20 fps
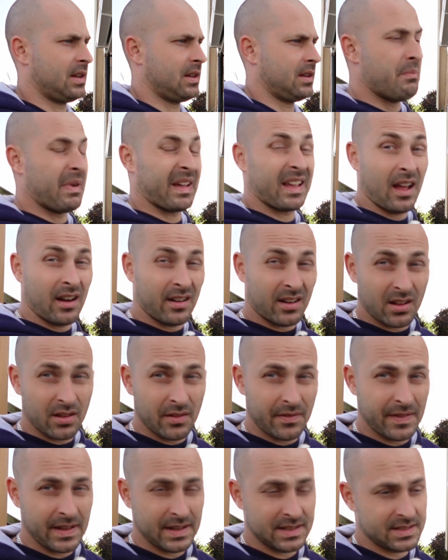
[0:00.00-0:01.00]

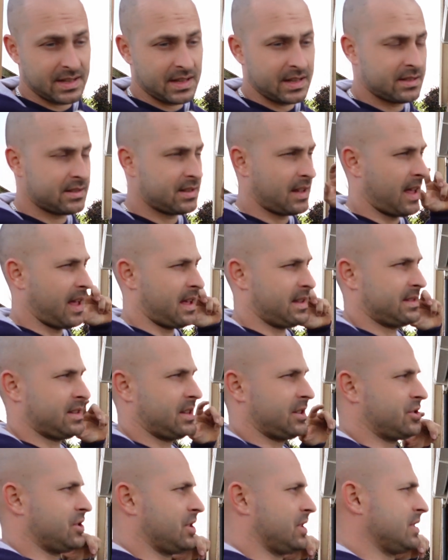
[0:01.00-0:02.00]
mechanical fixings such